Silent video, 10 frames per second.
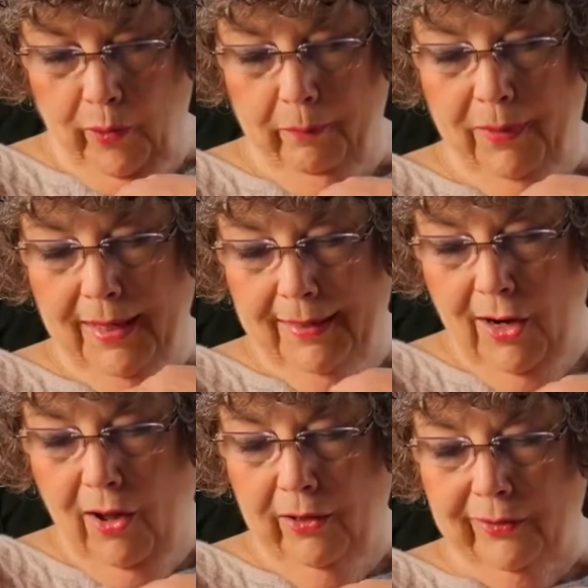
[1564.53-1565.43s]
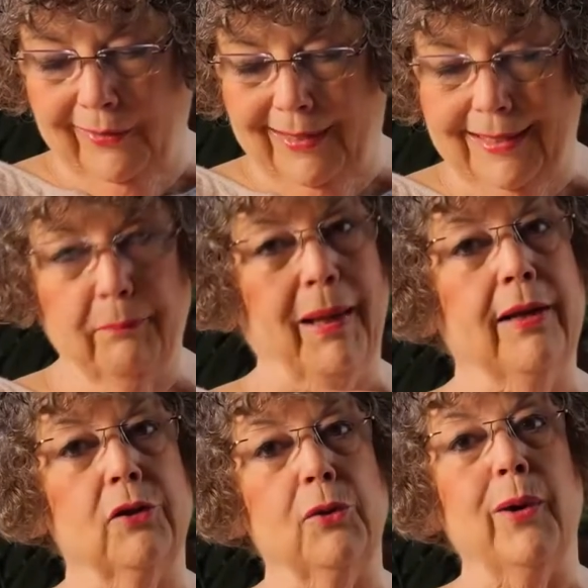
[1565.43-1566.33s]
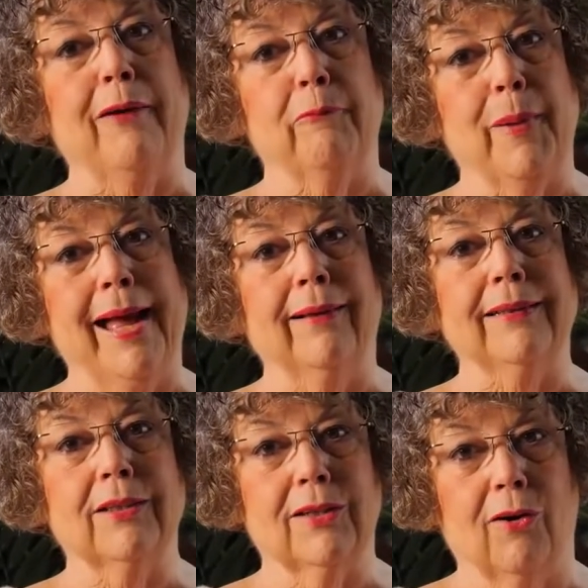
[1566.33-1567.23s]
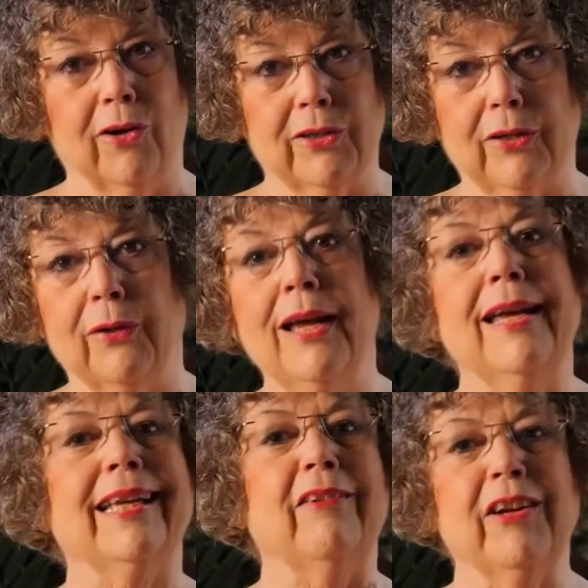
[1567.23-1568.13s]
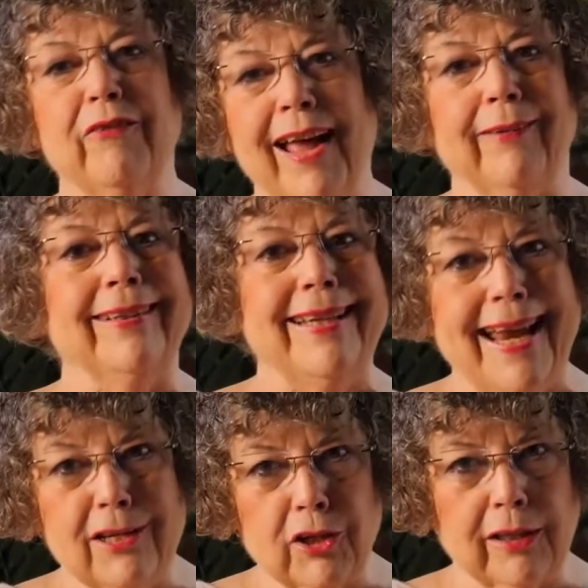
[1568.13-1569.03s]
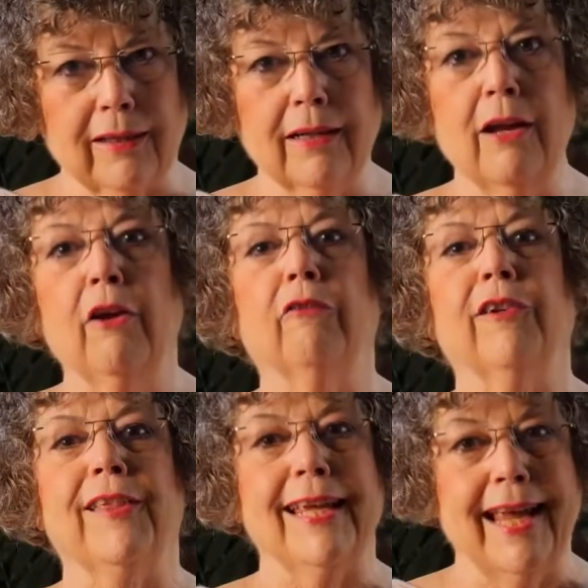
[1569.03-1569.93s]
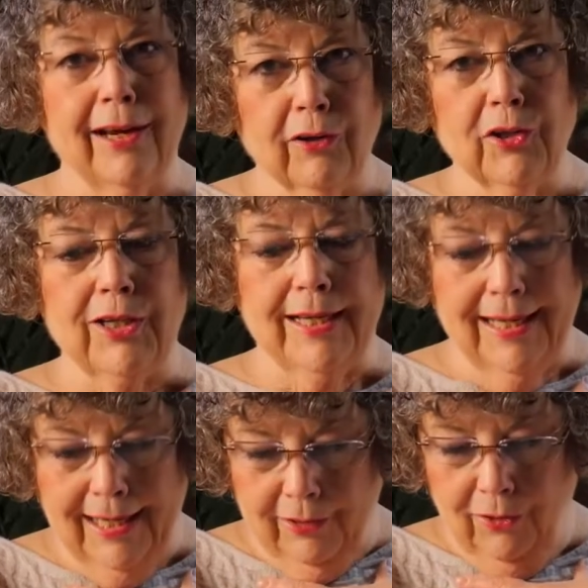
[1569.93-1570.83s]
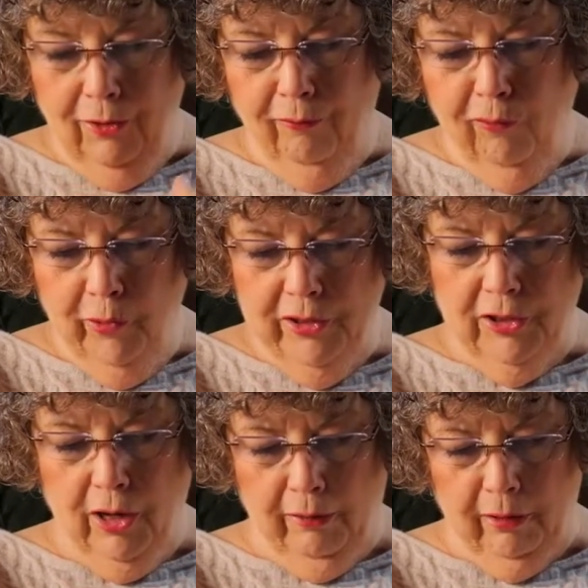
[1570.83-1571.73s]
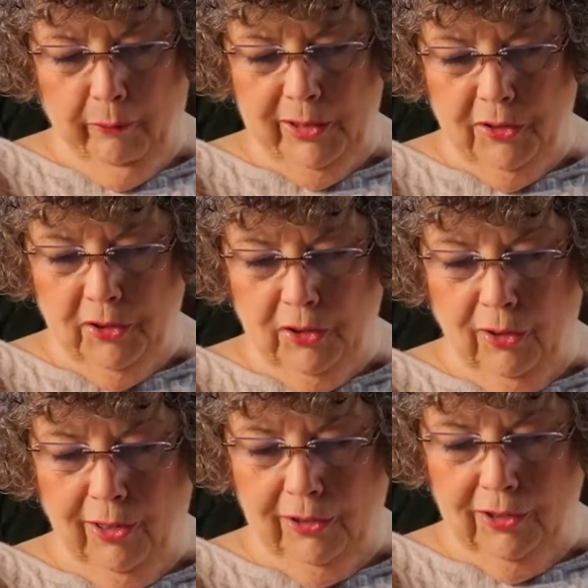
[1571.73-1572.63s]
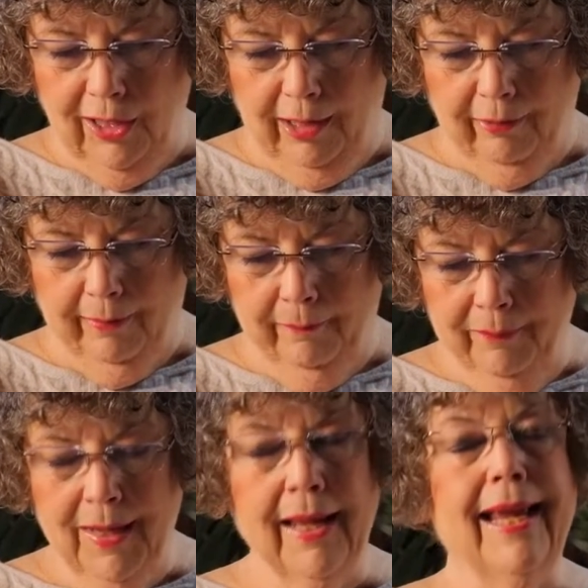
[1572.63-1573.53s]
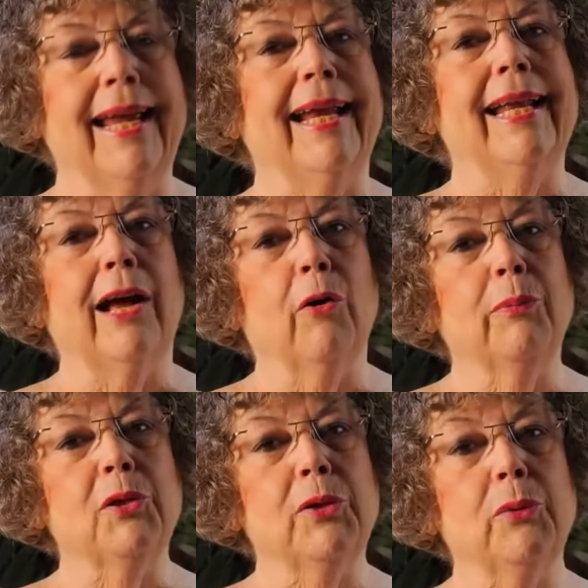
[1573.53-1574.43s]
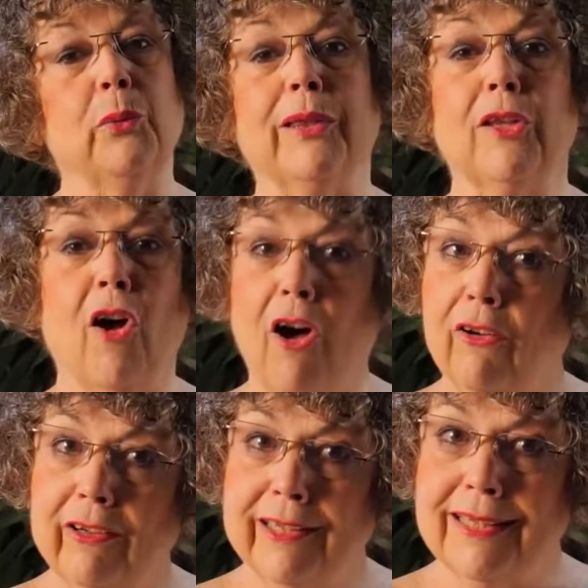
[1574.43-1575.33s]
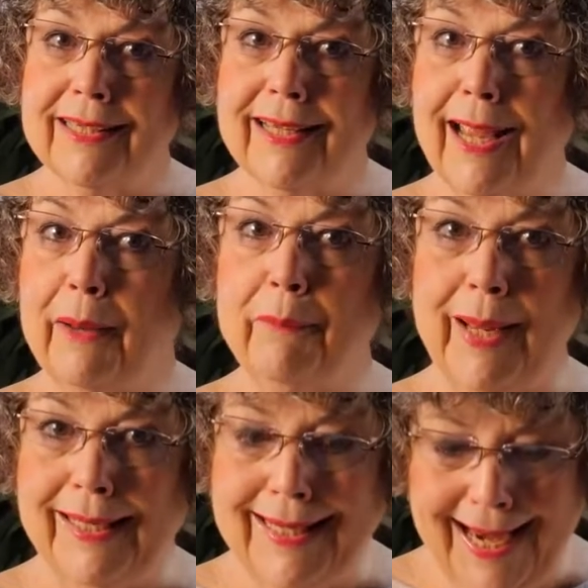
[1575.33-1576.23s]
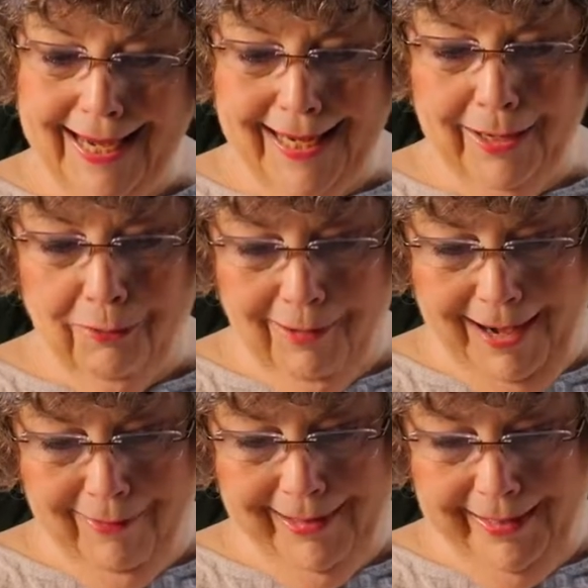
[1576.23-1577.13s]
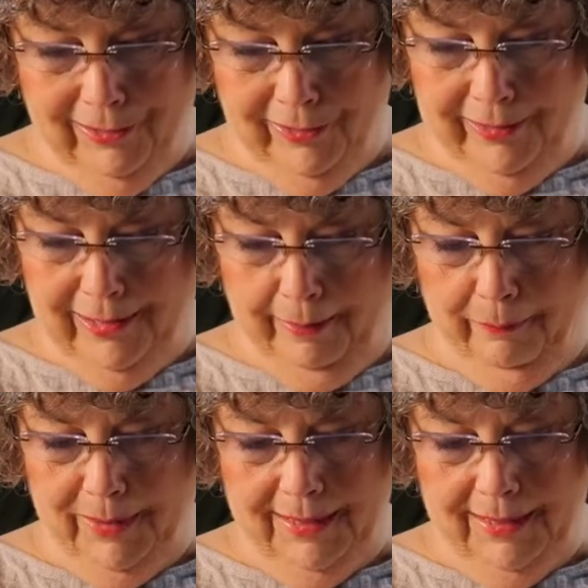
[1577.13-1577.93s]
and tolerance because you have balanced also, given a foundation for the energy in your fourth chakra, which is your heart chakra. It helps you with tolerance and maintaining great relationships.